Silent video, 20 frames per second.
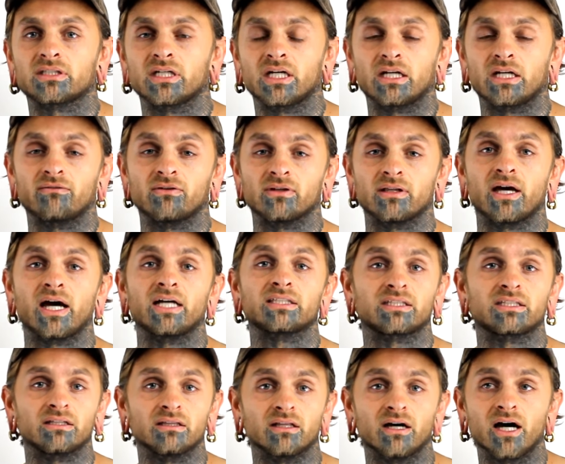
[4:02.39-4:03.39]
kind of
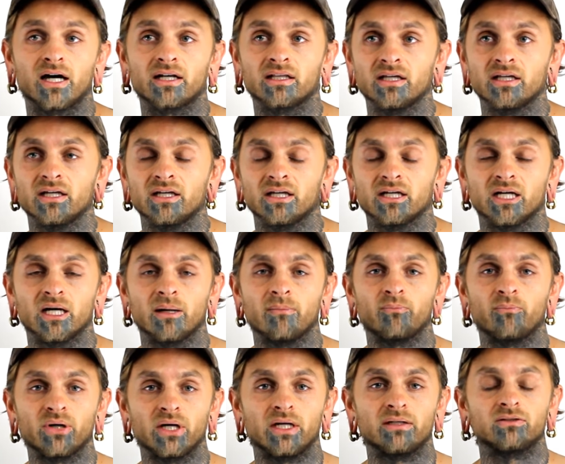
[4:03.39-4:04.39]
asking a lot,
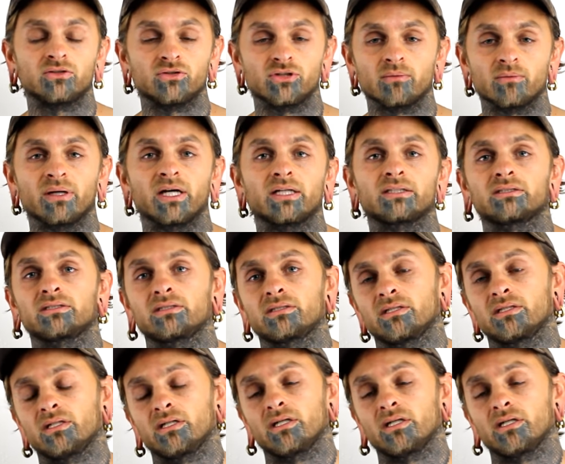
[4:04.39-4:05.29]
um, but do your best.